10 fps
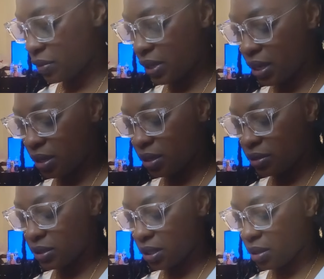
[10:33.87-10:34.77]
Yeah,
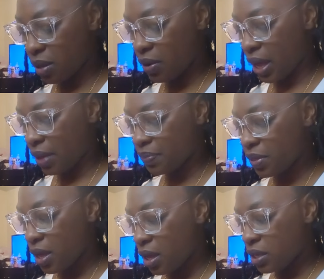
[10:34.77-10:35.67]
that's it. Okay.
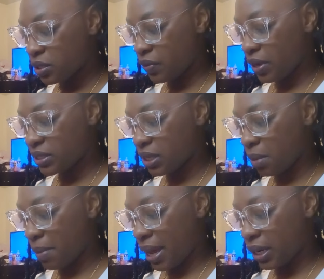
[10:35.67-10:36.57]
So there's
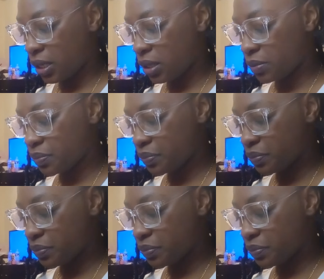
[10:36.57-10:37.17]
somebody